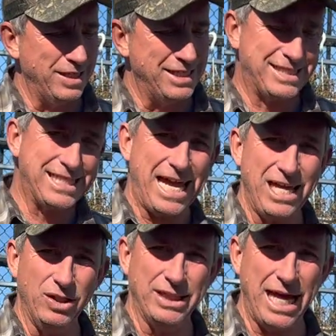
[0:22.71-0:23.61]

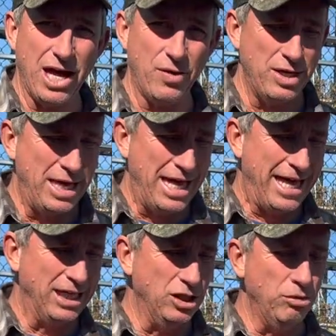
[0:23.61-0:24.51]
scaled down
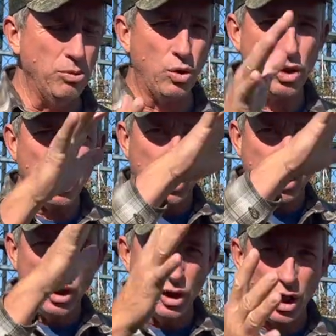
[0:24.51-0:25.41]
and a little more
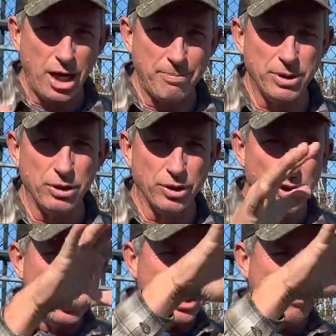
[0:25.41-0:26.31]

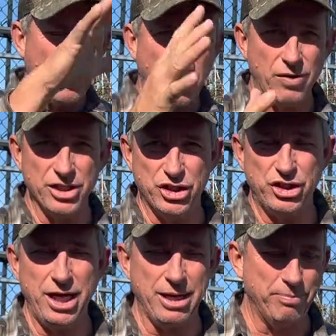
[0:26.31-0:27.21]
globular as far as
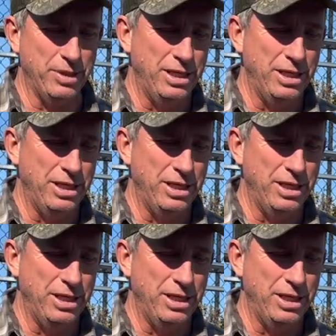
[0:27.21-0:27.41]
shape.